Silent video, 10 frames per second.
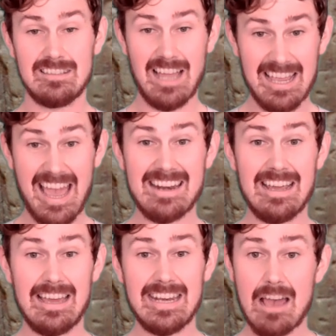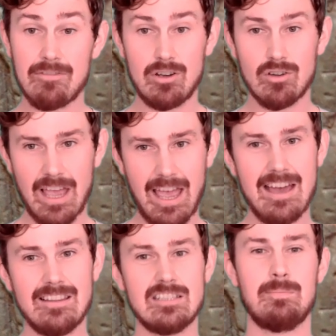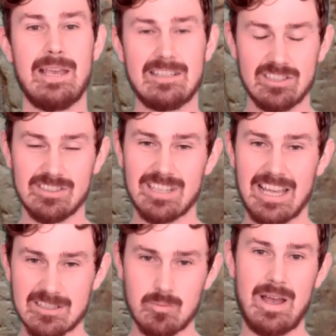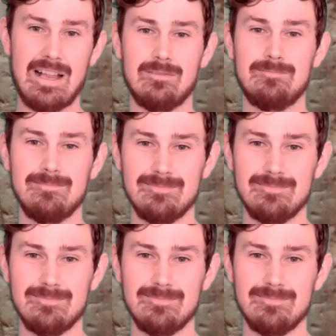Diana, and have a look at her depictions as well.